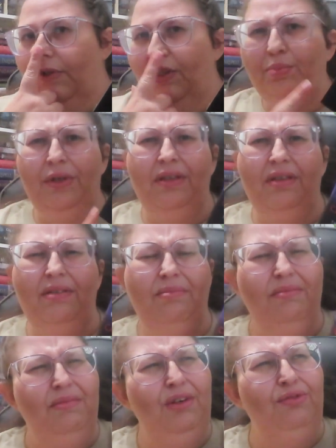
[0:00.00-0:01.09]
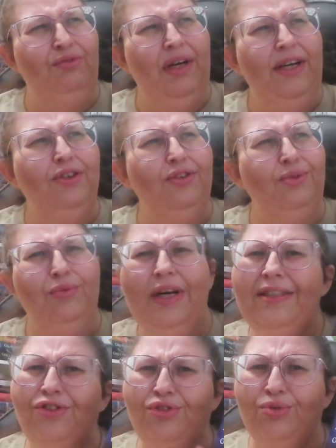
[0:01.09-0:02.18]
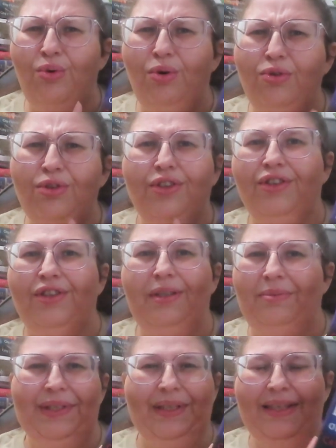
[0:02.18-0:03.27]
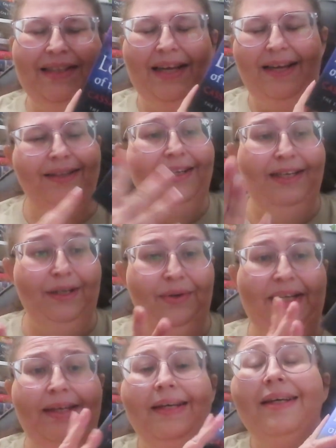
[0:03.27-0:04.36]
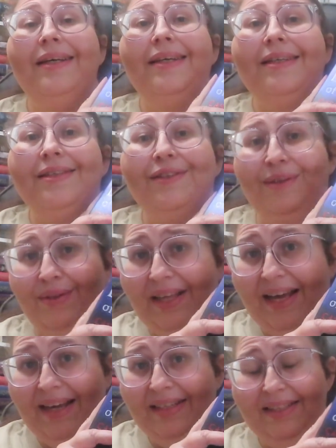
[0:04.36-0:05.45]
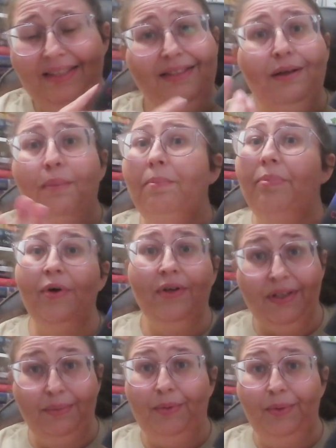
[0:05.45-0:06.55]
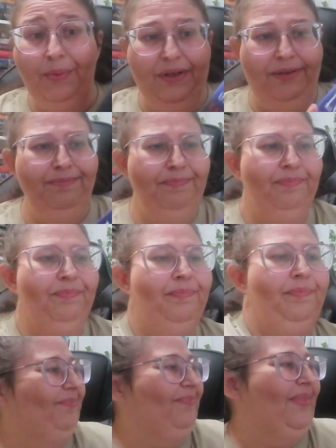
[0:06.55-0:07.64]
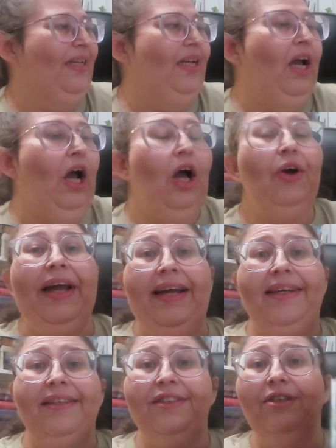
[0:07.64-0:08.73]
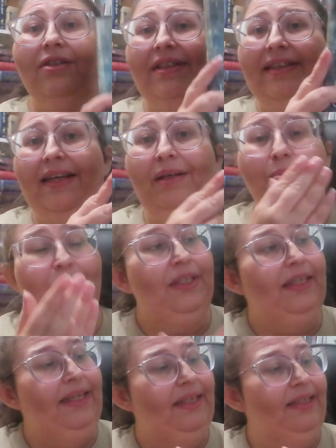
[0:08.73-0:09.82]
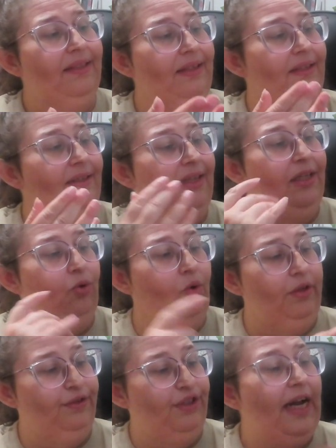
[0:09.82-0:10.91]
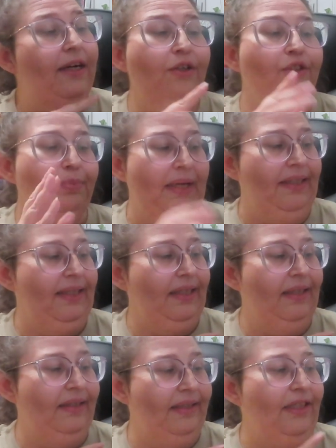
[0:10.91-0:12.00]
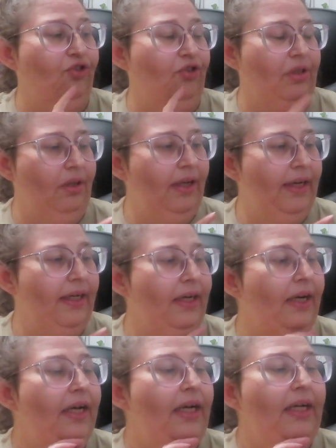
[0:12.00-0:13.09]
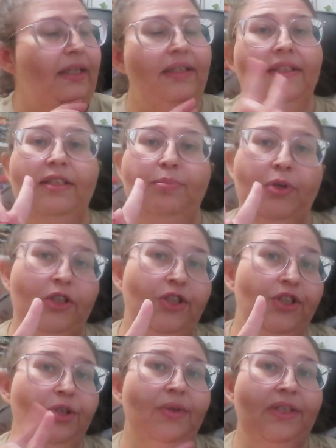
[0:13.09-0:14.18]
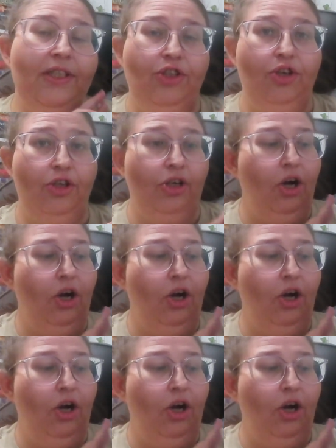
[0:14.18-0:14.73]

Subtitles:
the Book of Red, or the Red Scrolls, or something like that. Anyway, so that is book number 1. Okay, so the second book is The Lord of Shadows by Cassandra Clare. This is book 2 in the Dark